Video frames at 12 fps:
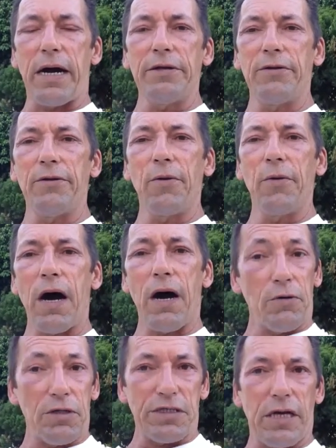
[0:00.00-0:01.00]
I know
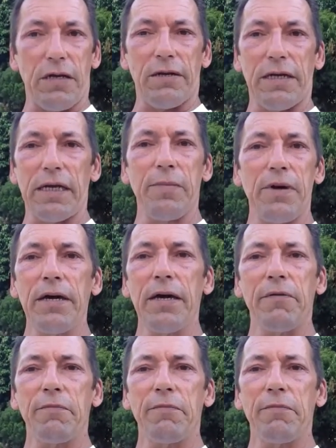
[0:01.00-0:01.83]
how to sell on eBay.